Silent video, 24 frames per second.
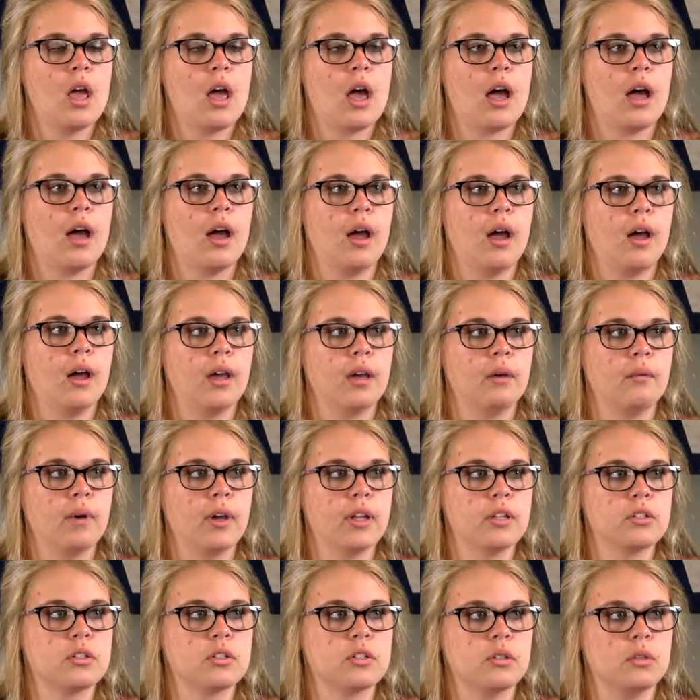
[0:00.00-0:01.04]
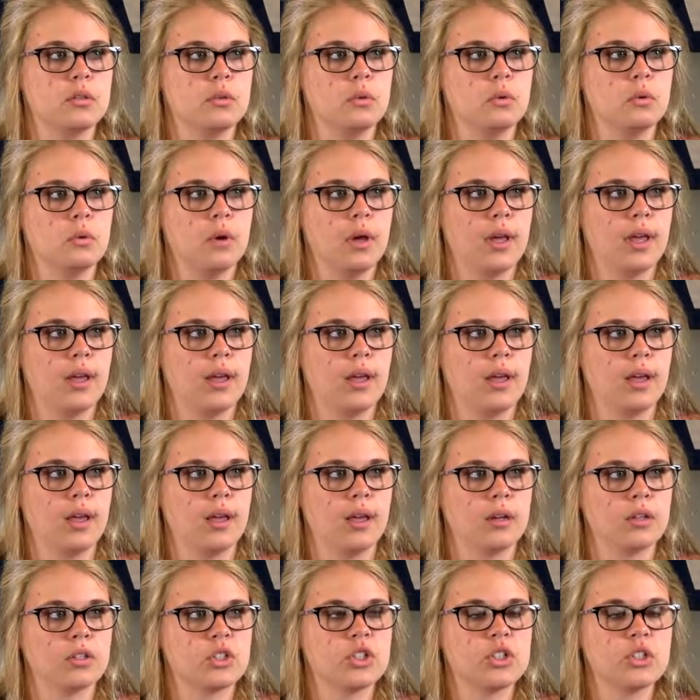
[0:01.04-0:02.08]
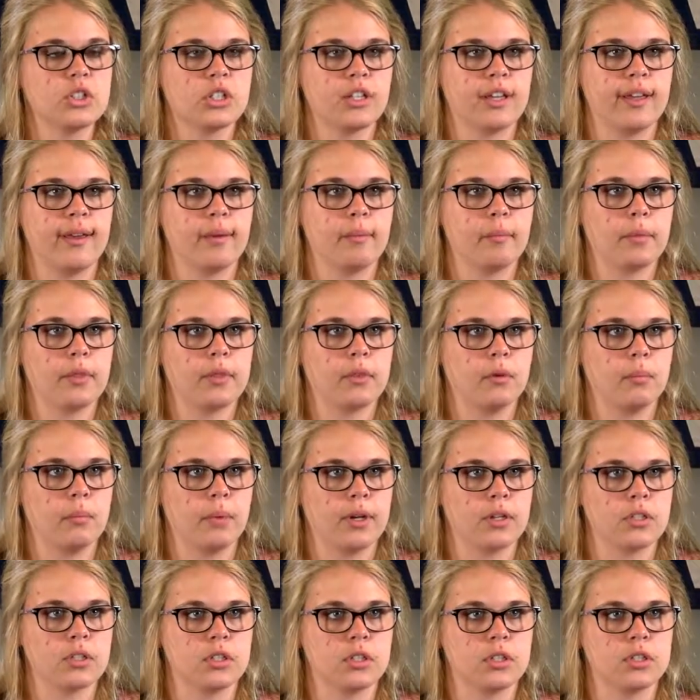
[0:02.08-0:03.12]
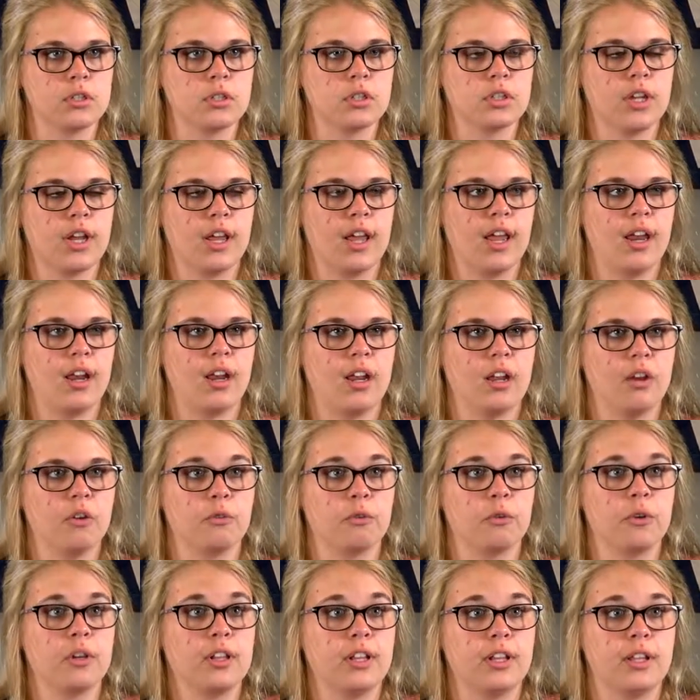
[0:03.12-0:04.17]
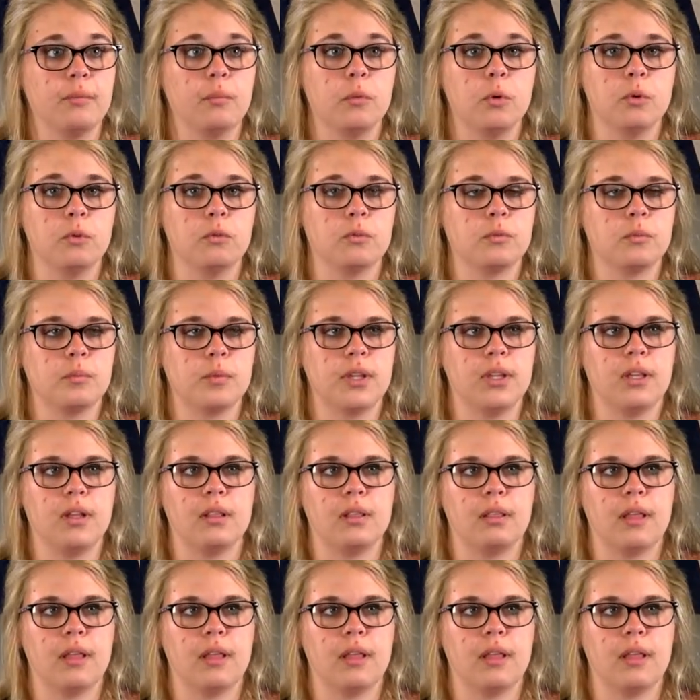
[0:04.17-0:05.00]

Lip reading: I went to a church camp through my church, and it really moved me a